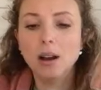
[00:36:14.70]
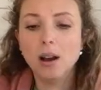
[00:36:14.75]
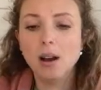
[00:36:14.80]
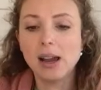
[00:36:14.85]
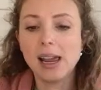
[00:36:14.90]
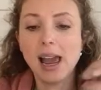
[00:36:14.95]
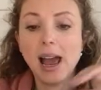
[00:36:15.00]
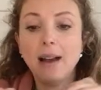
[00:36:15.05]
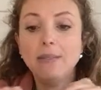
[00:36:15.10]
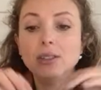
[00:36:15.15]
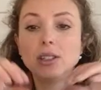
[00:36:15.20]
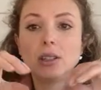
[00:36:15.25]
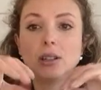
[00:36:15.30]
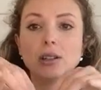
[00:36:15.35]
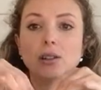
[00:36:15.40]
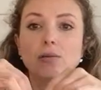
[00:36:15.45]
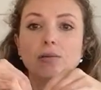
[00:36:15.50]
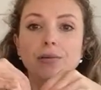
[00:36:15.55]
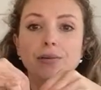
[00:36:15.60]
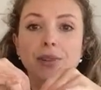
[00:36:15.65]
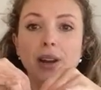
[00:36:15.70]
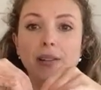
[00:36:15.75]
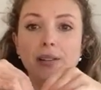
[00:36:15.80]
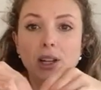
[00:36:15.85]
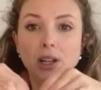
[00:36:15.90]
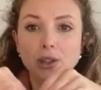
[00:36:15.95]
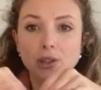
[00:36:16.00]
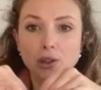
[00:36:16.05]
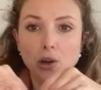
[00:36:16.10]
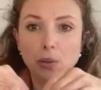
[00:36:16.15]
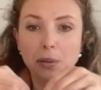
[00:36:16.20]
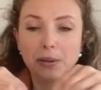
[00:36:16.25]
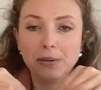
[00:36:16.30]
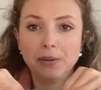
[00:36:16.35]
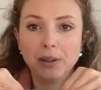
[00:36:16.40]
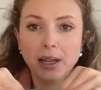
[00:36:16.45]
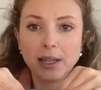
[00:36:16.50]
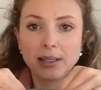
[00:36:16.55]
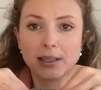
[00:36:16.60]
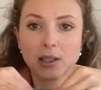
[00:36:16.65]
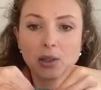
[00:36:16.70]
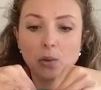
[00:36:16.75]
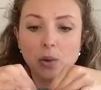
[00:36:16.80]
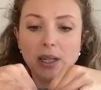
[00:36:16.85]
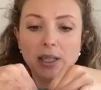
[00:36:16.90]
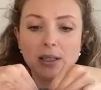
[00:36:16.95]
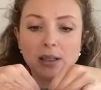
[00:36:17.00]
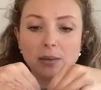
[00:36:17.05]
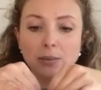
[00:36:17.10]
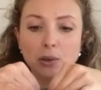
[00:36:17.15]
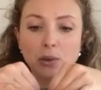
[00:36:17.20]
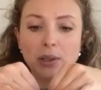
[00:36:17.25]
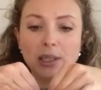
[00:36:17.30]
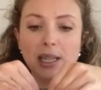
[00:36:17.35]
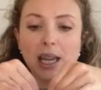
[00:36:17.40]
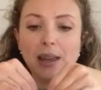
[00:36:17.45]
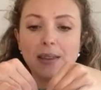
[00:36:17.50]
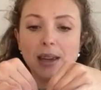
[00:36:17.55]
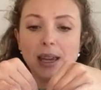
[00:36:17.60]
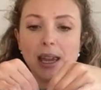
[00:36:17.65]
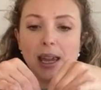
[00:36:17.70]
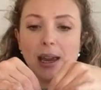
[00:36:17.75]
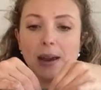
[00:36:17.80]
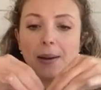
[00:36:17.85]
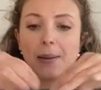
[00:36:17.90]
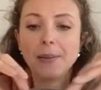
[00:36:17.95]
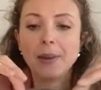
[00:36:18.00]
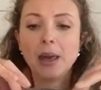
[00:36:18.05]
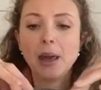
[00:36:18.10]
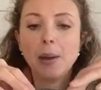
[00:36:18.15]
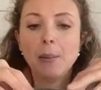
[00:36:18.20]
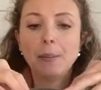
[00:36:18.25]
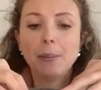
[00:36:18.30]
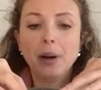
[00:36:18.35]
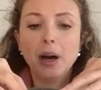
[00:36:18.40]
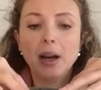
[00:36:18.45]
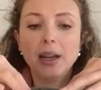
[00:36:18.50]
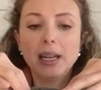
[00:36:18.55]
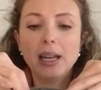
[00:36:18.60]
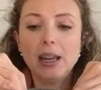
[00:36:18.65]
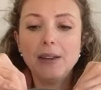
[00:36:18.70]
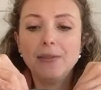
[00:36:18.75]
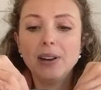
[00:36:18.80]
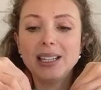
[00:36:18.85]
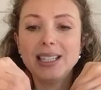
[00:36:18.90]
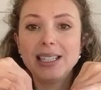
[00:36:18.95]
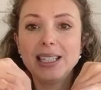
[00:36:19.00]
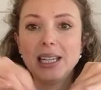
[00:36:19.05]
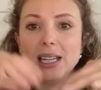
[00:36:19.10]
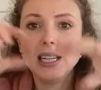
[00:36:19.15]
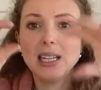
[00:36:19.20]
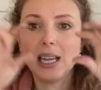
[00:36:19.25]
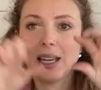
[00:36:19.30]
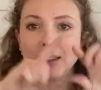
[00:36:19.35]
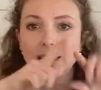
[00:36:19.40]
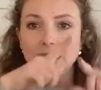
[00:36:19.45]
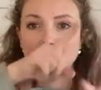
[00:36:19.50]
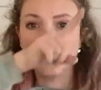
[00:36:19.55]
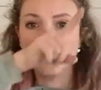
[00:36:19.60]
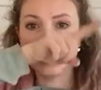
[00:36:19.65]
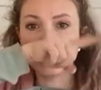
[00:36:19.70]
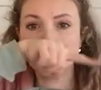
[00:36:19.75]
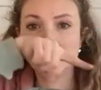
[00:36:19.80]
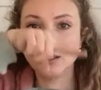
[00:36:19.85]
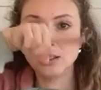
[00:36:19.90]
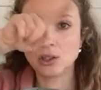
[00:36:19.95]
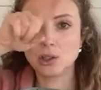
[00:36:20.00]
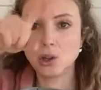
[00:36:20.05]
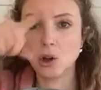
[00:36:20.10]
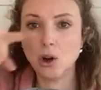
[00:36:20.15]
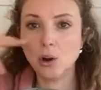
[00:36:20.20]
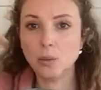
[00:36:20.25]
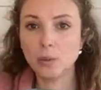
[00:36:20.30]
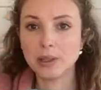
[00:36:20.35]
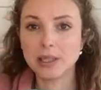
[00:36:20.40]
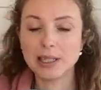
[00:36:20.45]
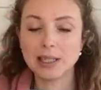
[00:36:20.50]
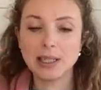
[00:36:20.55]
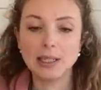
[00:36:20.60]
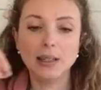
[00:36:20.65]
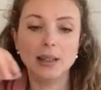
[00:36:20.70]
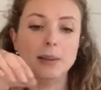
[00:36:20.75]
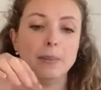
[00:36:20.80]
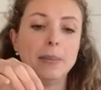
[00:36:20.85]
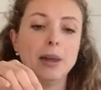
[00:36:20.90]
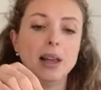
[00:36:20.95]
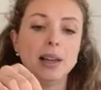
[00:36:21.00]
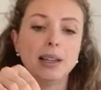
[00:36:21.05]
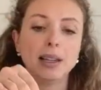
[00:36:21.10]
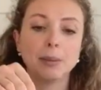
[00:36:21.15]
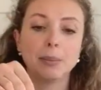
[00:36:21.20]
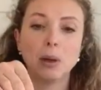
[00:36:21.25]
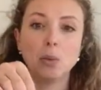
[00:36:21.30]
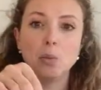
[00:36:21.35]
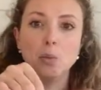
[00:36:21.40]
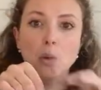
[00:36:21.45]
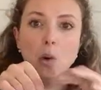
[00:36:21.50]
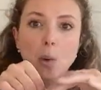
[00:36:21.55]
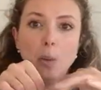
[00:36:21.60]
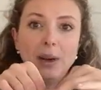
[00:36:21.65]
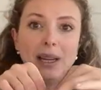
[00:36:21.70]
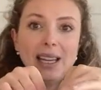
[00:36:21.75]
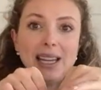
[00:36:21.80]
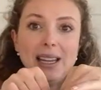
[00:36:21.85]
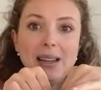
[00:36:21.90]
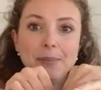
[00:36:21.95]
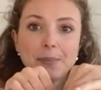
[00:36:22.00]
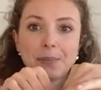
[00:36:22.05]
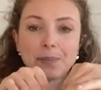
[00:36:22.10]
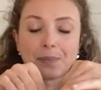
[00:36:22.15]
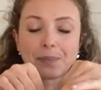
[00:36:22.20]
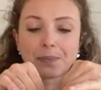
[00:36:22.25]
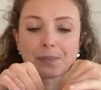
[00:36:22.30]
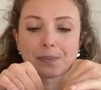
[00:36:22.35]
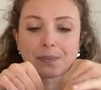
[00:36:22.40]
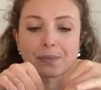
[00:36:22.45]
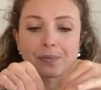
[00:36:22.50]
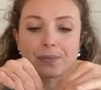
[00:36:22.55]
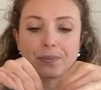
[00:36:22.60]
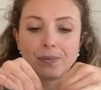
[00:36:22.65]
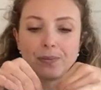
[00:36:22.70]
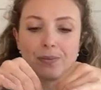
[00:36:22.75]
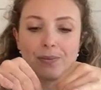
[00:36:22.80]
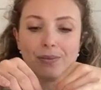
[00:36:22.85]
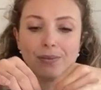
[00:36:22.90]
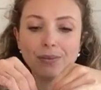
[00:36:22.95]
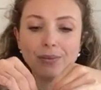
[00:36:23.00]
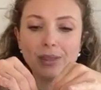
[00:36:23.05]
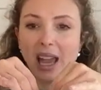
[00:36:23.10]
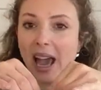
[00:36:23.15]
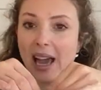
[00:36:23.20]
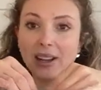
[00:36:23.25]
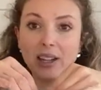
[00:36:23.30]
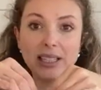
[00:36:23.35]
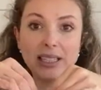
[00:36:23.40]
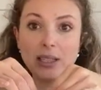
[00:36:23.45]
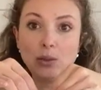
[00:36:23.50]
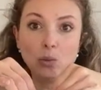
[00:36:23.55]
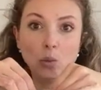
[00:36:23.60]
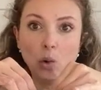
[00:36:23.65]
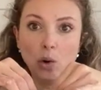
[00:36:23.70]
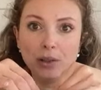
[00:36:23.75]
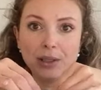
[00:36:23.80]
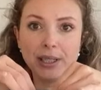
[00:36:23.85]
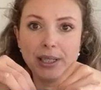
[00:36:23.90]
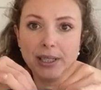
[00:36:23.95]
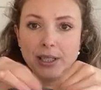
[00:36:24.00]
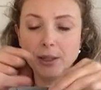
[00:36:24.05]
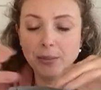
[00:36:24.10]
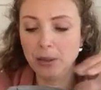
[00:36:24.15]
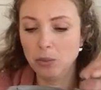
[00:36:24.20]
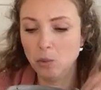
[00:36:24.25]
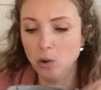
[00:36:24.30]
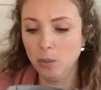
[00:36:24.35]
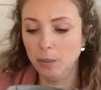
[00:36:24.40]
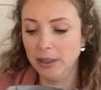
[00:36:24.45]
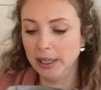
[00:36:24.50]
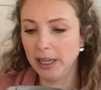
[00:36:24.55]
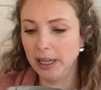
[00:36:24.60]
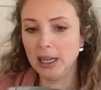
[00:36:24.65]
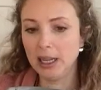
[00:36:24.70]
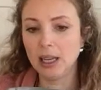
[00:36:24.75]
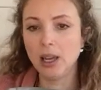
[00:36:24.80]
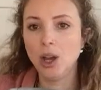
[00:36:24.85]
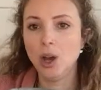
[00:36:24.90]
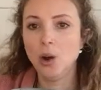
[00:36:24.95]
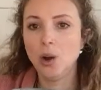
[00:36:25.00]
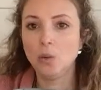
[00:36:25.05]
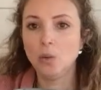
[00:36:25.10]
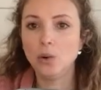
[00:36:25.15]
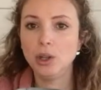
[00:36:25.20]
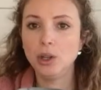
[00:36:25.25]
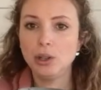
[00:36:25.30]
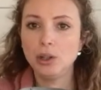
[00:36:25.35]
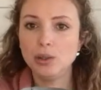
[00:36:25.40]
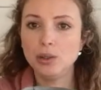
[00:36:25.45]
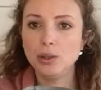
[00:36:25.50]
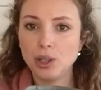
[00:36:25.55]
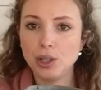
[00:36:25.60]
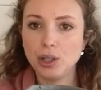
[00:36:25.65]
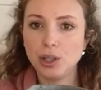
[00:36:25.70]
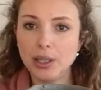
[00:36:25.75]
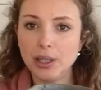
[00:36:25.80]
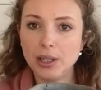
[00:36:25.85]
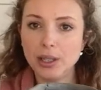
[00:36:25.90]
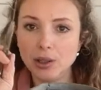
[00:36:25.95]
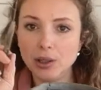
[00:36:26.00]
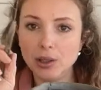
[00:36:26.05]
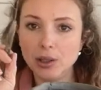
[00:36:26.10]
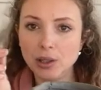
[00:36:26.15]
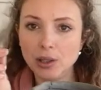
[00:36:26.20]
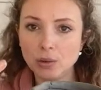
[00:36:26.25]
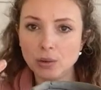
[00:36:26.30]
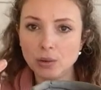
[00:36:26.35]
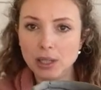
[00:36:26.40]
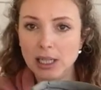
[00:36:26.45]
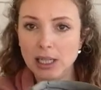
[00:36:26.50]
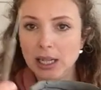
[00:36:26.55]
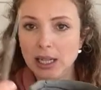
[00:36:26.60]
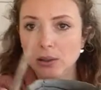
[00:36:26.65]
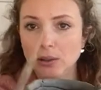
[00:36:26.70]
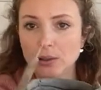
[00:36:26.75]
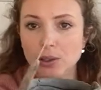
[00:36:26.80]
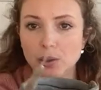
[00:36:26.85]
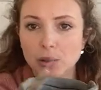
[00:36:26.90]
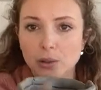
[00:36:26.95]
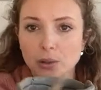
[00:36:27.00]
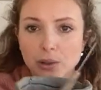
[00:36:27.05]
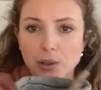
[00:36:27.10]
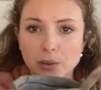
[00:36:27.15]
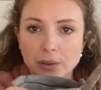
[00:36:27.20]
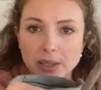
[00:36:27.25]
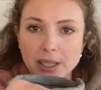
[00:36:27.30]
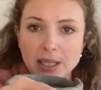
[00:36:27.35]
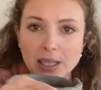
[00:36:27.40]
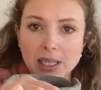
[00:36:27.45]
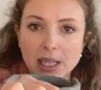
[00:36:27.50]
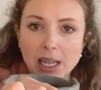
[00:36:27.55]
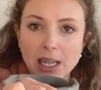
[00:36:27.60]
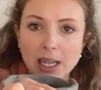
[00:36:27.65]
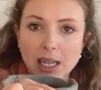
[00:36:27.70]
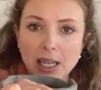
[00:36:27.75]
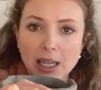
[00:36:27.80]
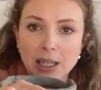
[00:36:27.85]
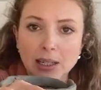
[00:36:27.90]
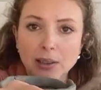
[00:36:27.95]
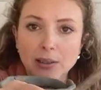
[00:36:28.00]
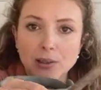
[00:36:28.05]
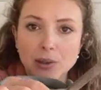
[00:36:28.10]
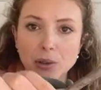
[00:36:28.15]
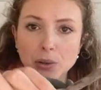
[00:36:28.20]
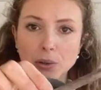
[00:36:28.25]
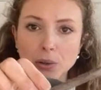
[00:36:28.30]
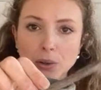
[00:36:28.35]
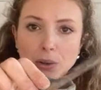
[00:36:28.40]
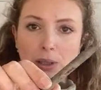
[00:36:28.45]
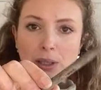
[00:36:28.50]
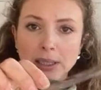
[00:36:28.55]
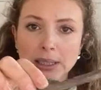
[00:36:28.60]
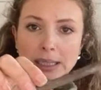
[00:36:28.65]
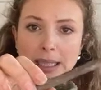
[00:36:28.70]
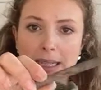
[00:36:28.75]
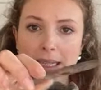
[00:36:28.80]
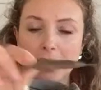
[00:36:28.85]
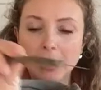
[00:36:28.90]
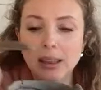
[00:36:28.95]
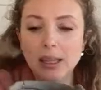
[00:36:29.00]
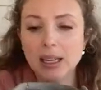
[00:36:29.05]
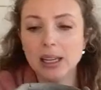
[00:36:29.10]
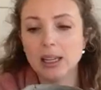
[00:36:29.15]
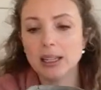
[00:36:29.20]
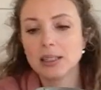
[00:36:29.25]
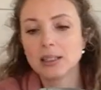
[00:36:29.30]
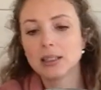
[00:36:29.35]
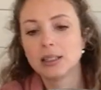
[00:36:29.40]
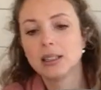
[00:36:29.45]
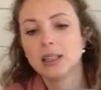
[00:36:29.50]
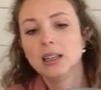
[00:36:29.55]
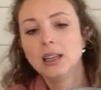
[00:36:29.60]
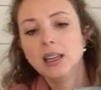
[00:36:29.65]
I haven't done a very good job of like squeezing them all together here, but if I did and the top was still a little bit wobbly and I didn't want it to be wobbly, what you can do is using your needle tool, so a skinny needle tool like this,